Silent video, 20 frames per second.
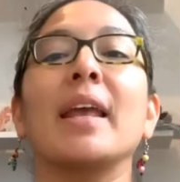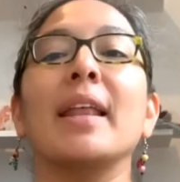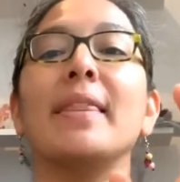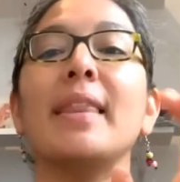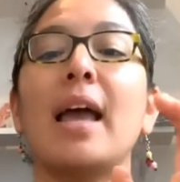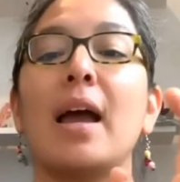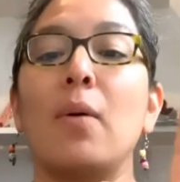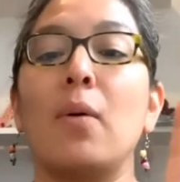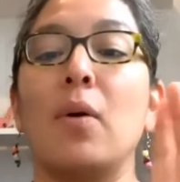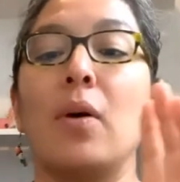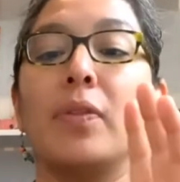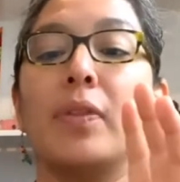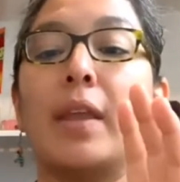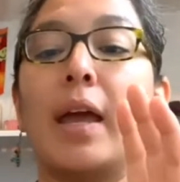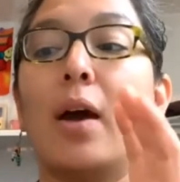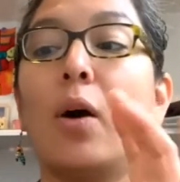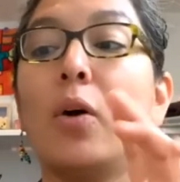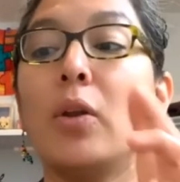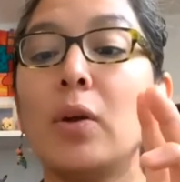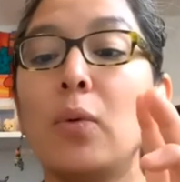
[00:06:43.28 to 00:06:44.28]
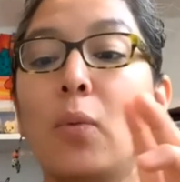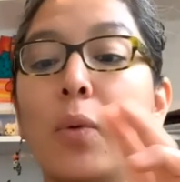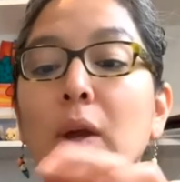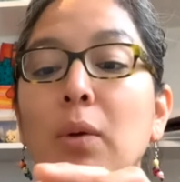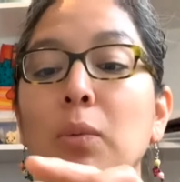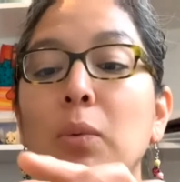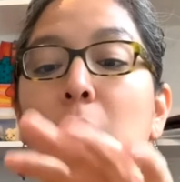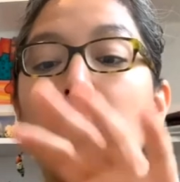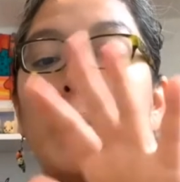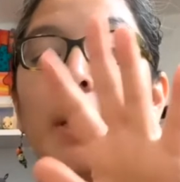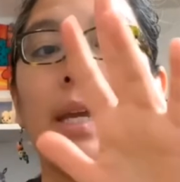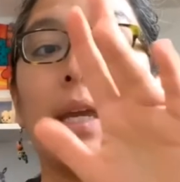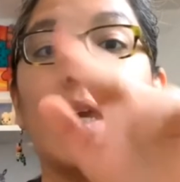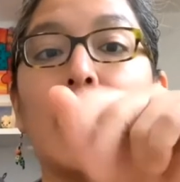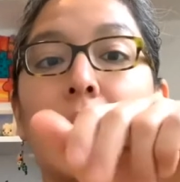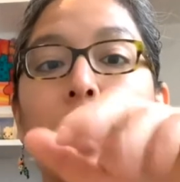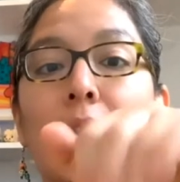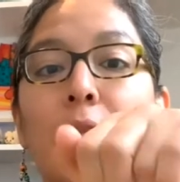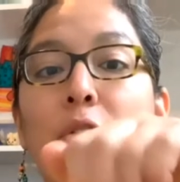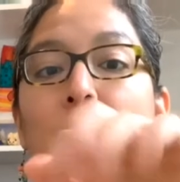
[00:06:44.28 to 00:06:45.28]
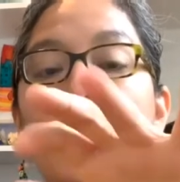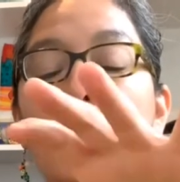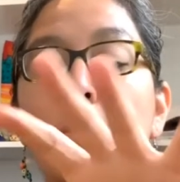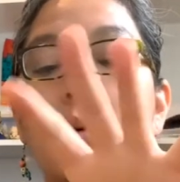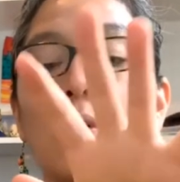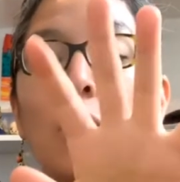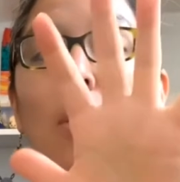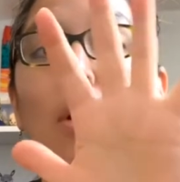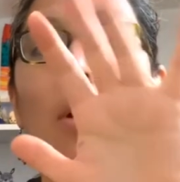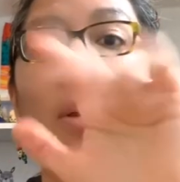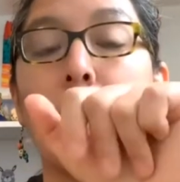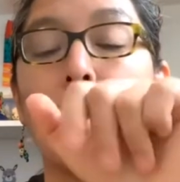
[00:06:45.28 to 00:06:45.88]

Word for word: Now, the other way will be, if you...